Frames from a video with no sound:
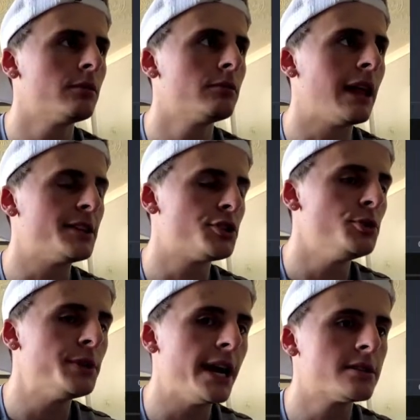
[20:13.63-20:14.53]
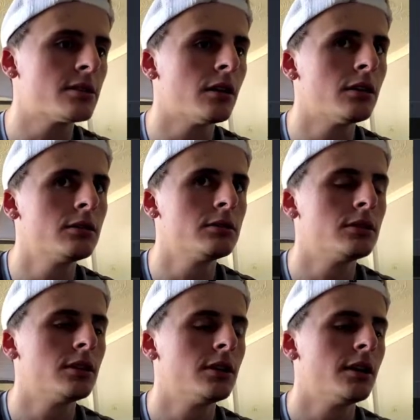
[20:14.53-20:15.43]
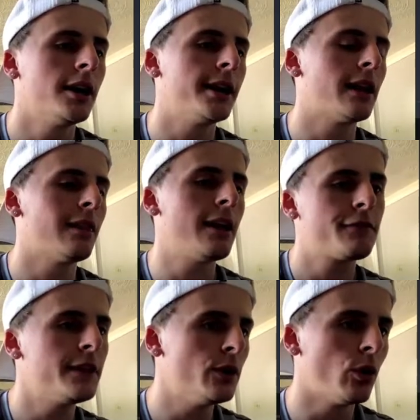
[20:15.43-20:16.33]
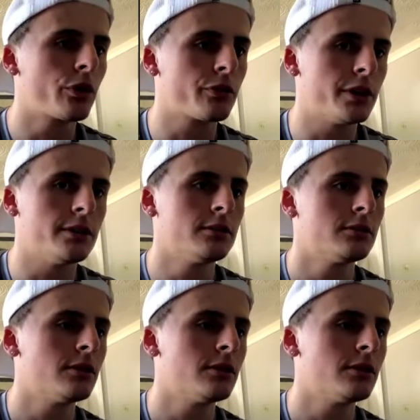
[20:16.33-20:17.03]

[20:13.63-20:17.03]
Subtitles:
like 2 days ago. And I left the order in.